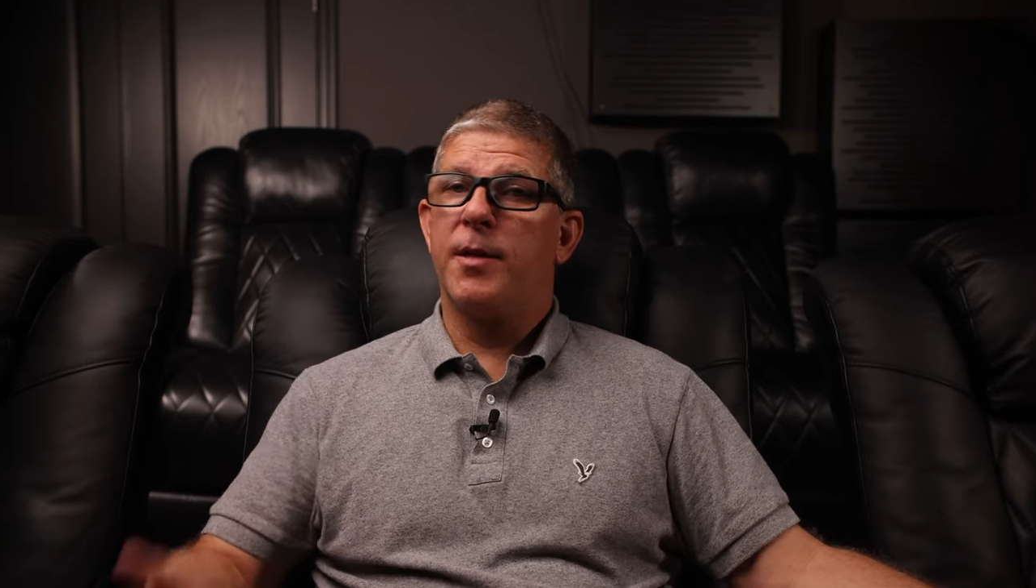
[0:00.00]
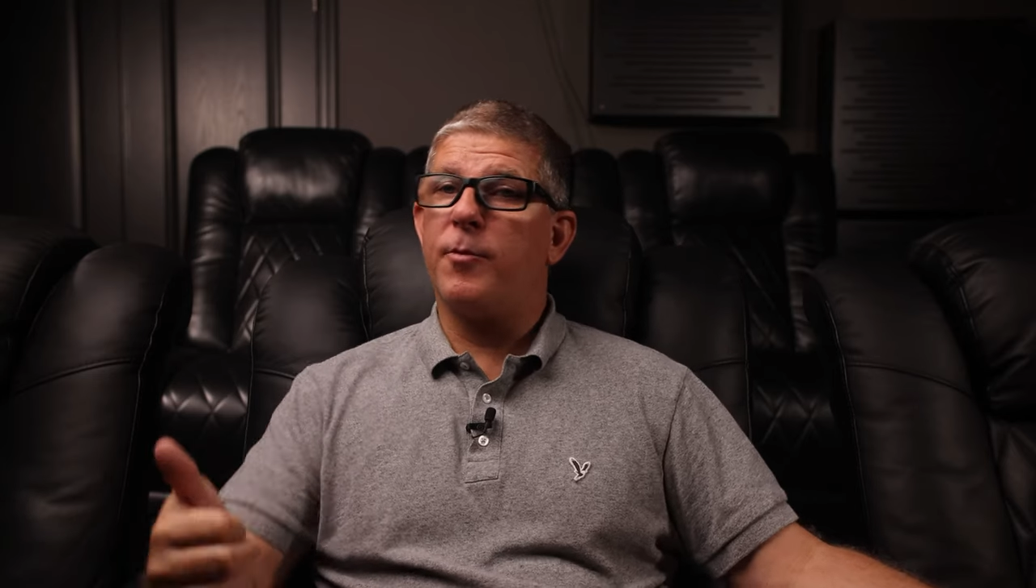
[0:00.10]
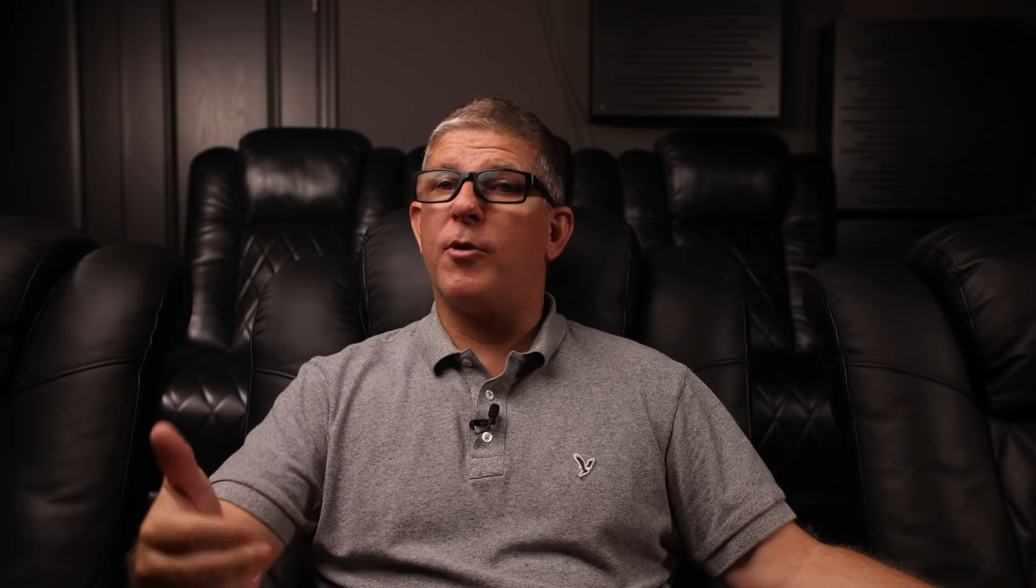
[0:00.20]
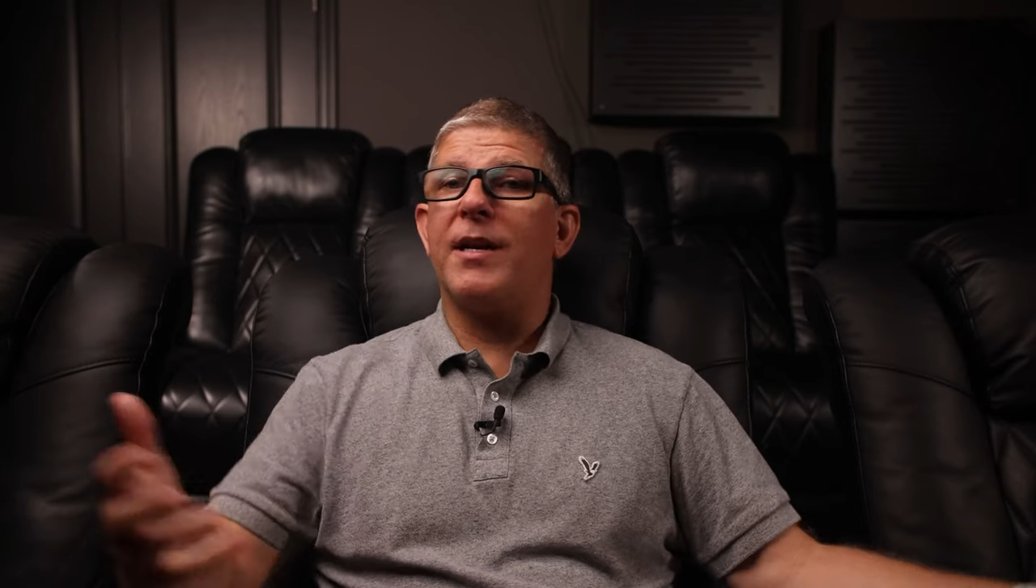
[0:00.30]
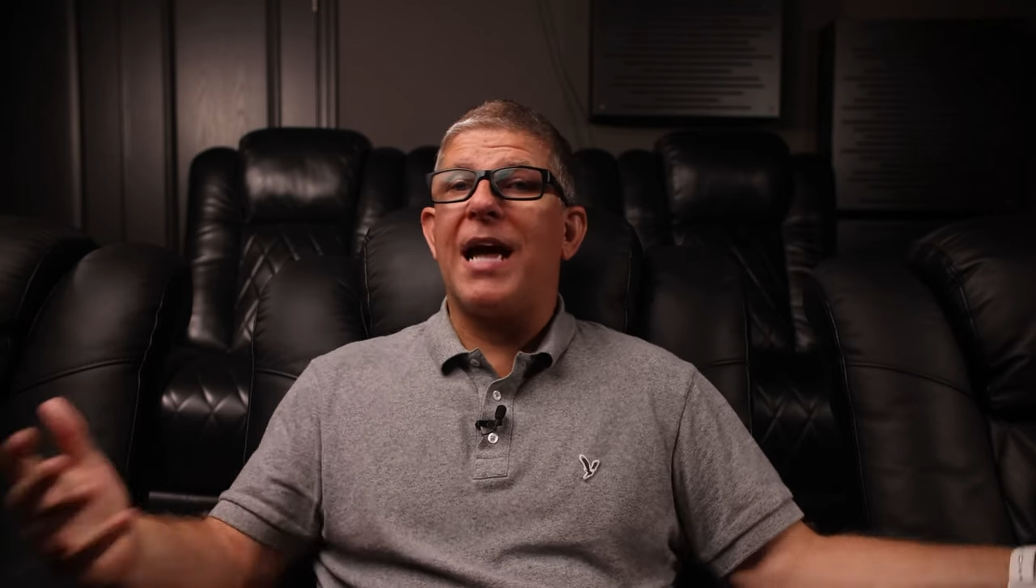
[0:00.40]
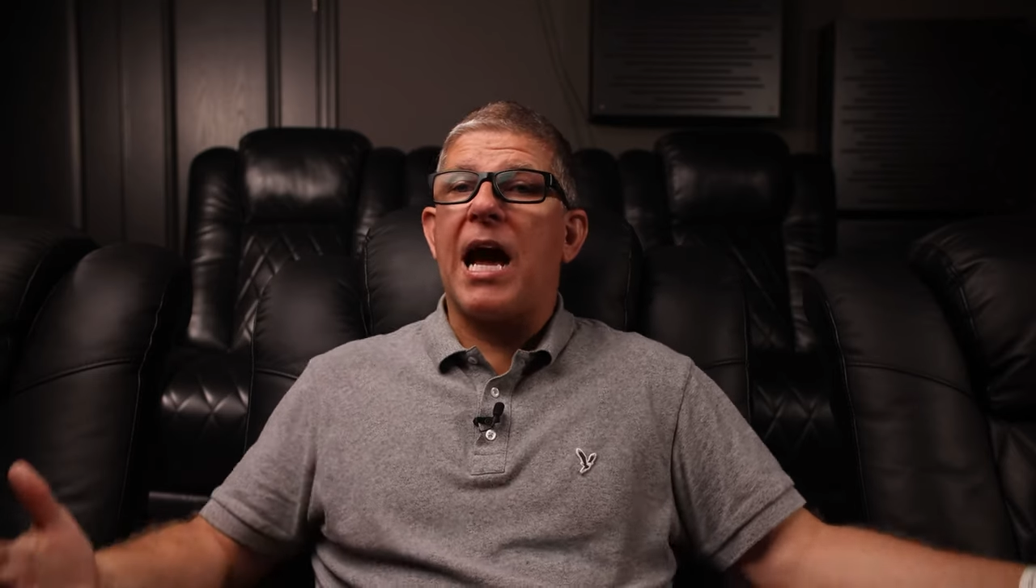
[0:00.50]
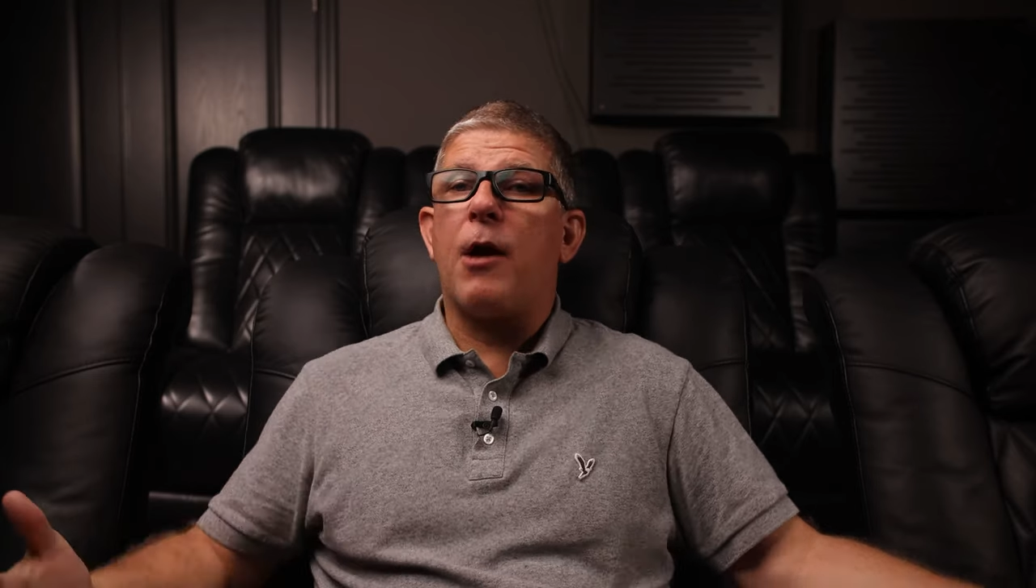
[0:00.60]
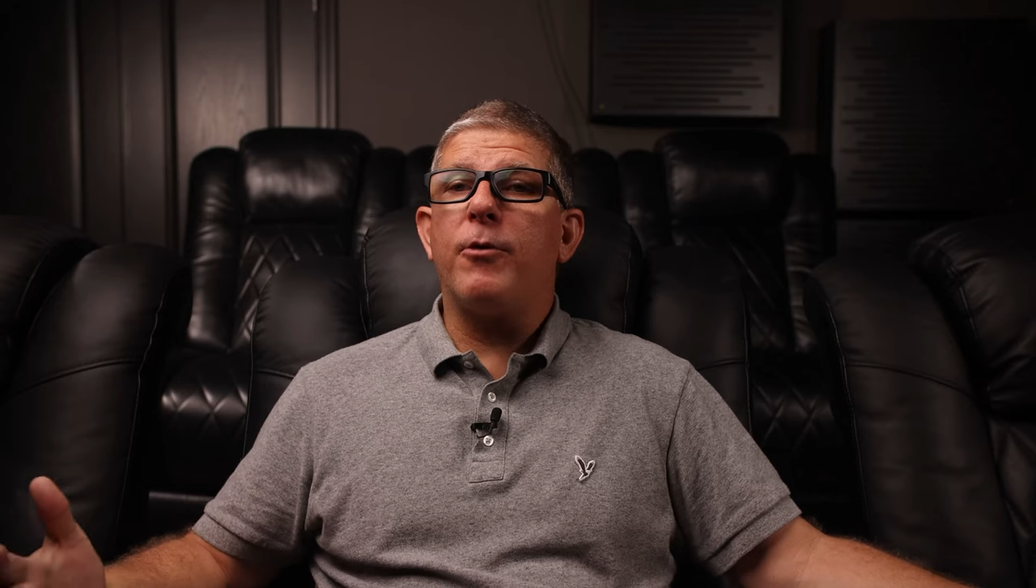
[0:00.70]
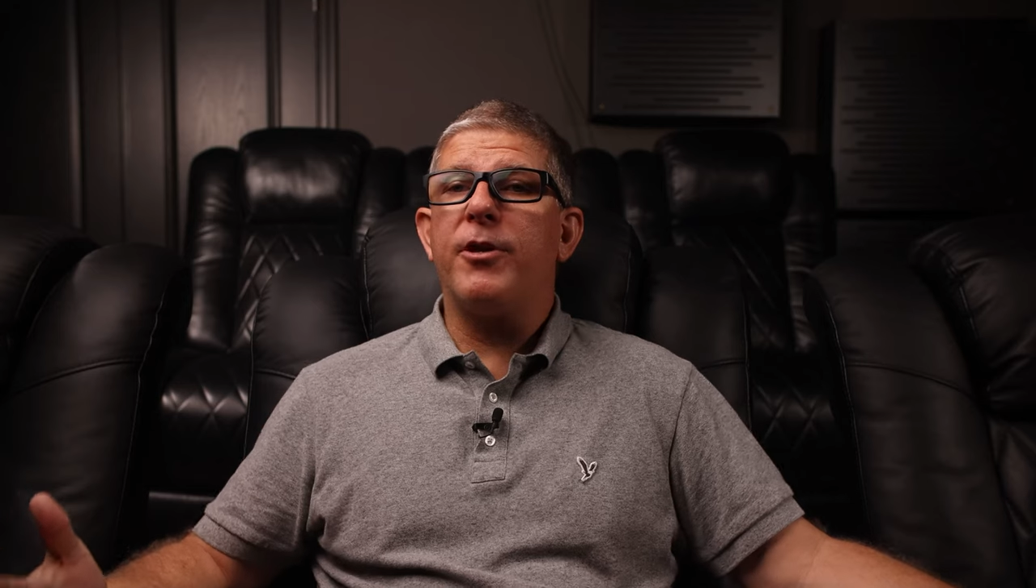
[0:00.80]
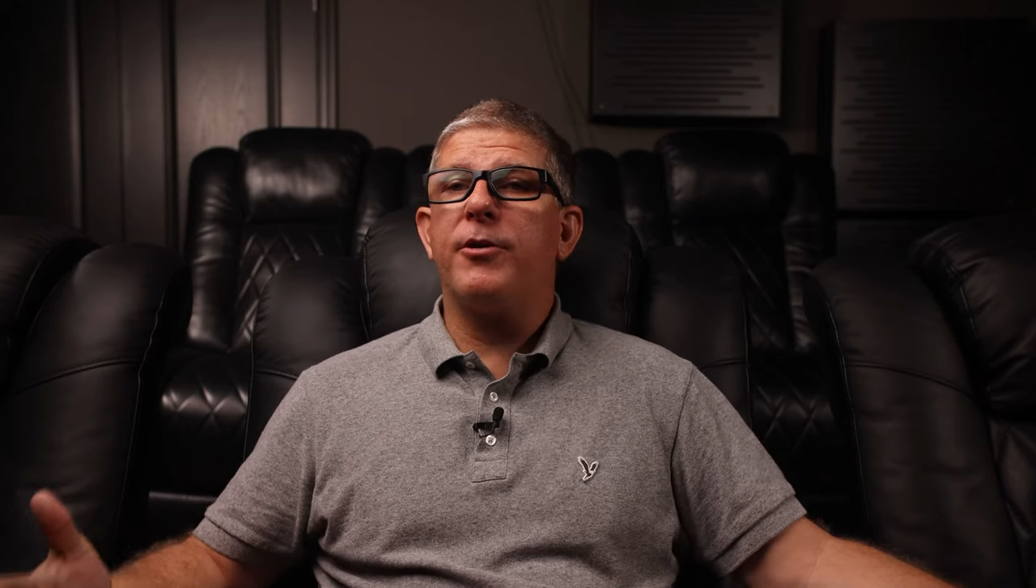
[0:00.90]
Number one,
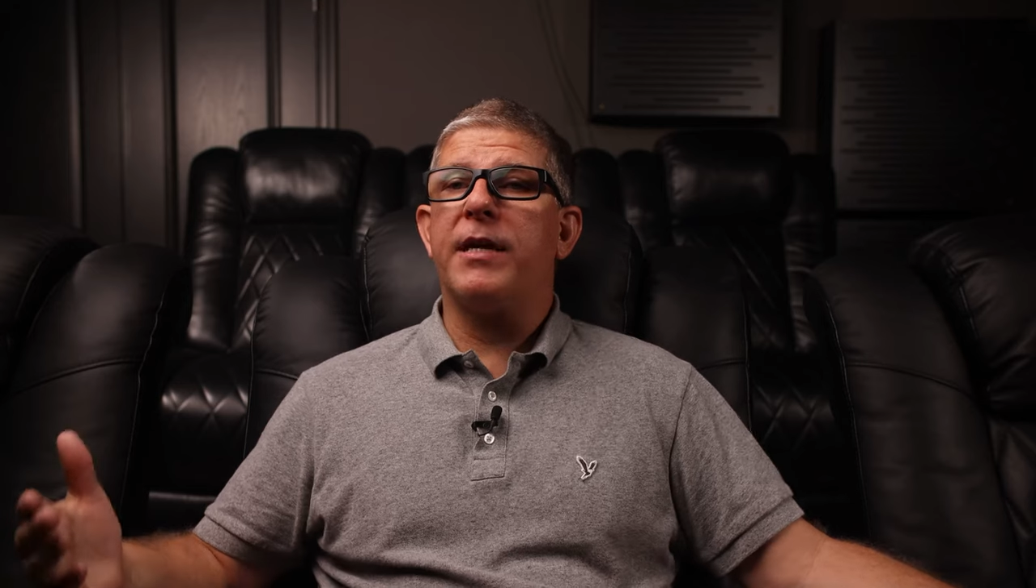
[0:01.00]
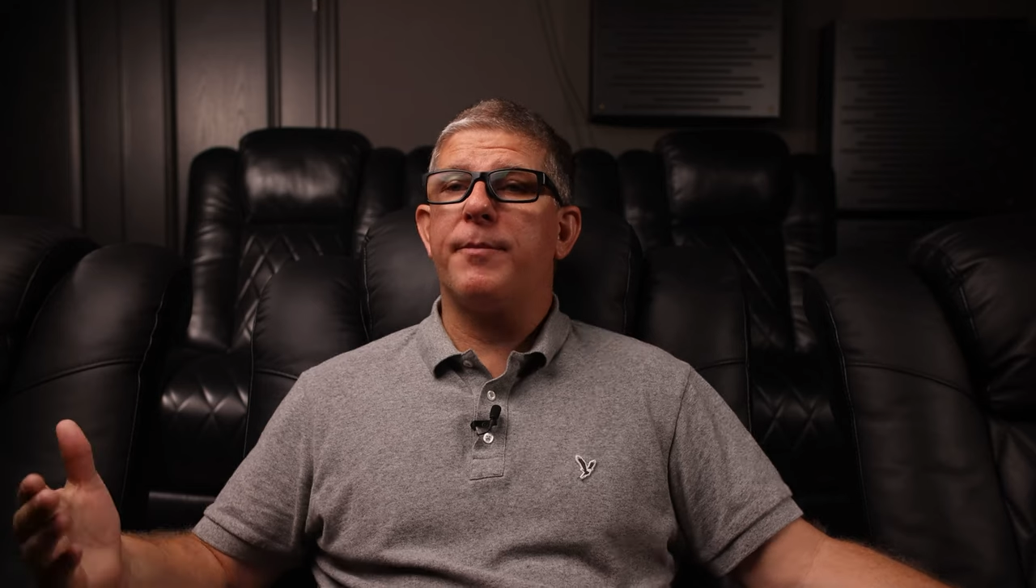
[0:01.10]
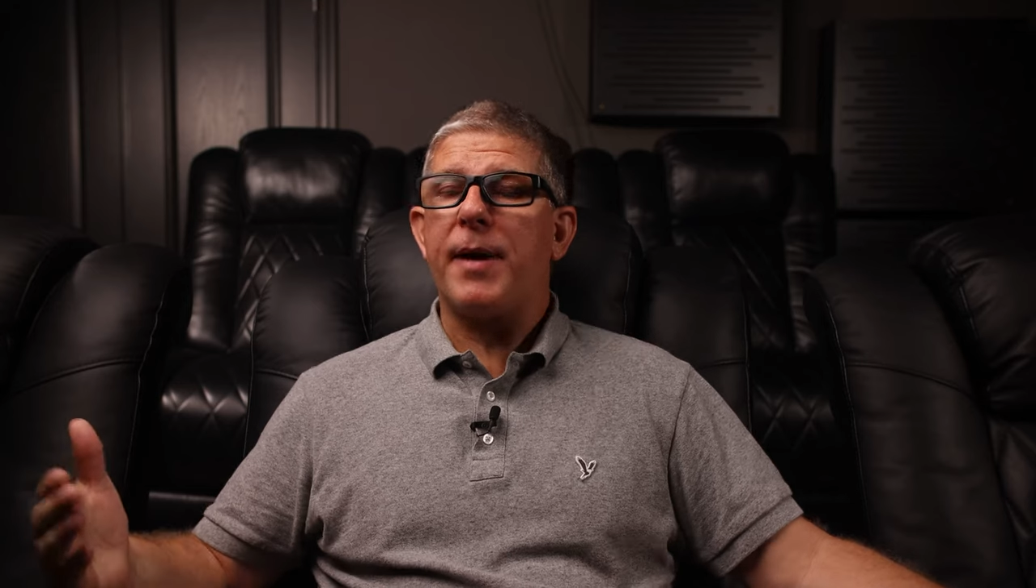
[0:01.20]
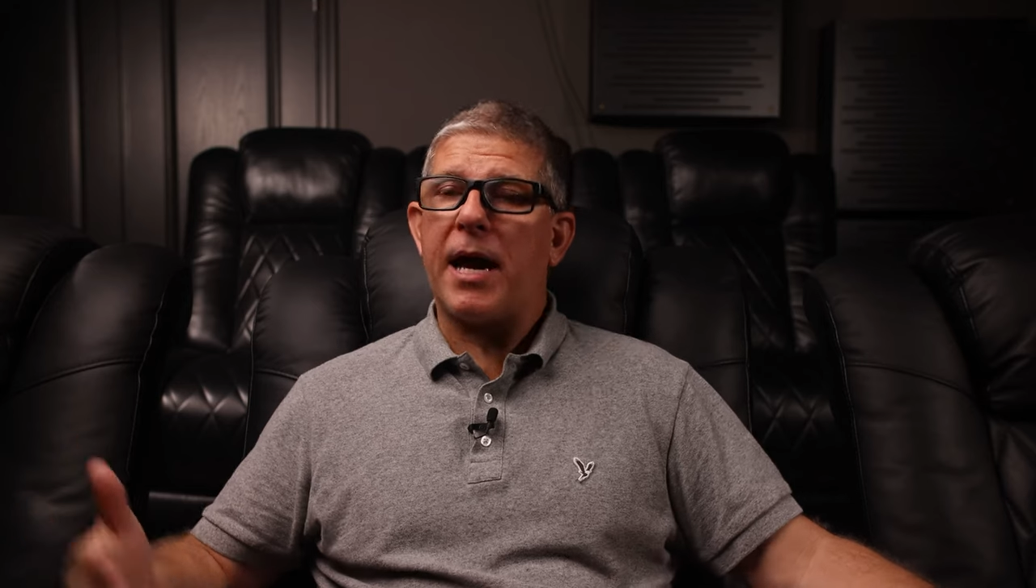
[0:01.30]
how will you get